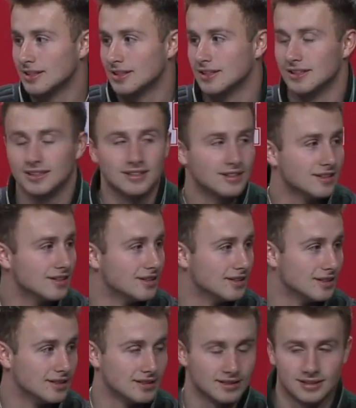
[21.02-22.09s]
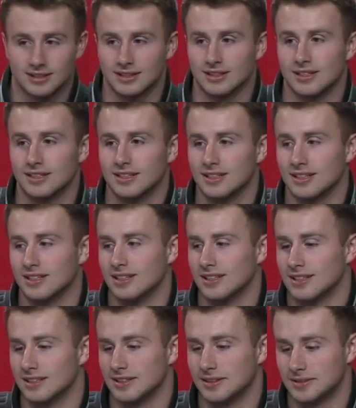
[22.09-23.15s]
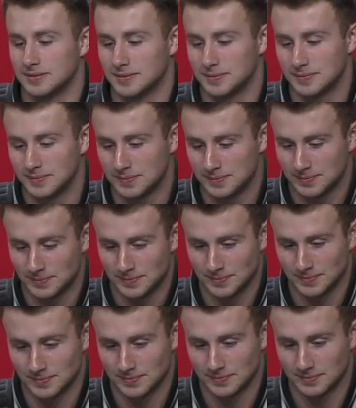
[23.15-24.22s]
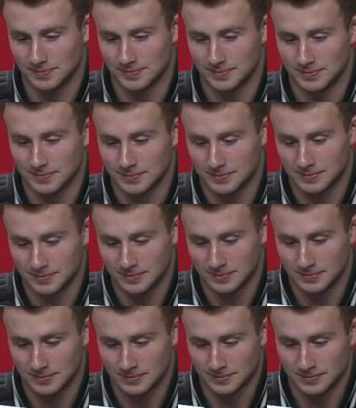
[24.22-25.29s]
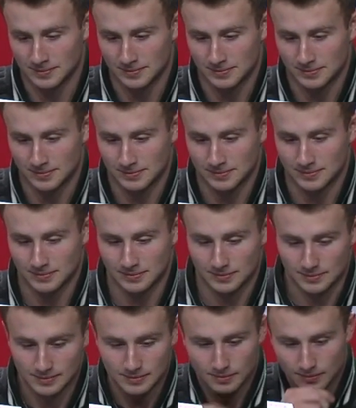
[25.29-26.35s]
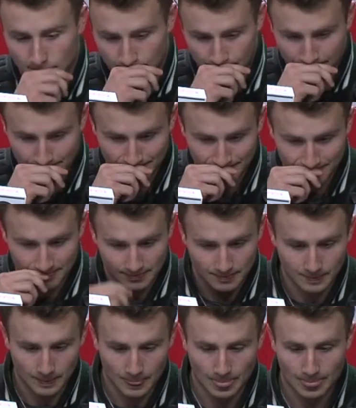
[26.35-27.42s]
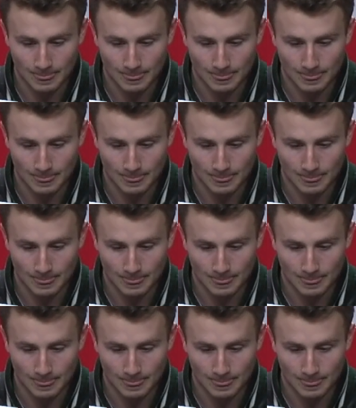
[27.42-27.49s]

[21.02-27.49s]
(not speaking)